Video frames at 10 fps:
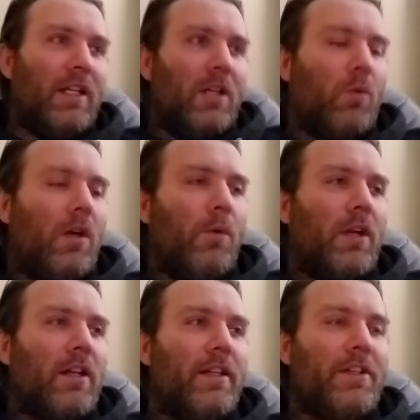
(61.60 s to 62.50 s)
well, we're
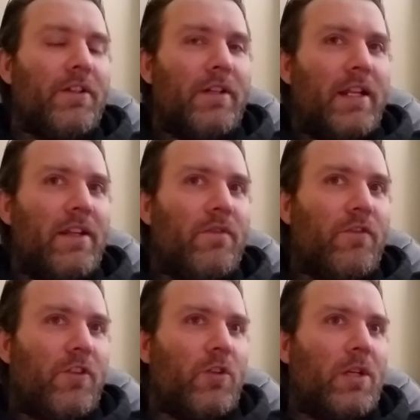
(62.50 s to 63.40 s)
going to need your name,
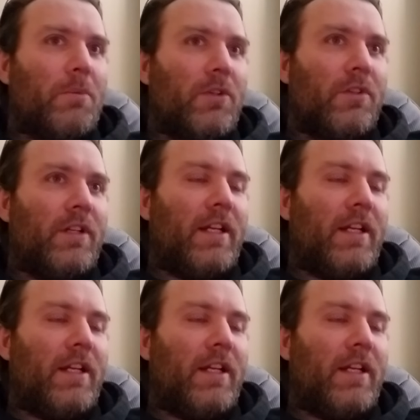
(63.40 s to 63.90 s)
phone number, and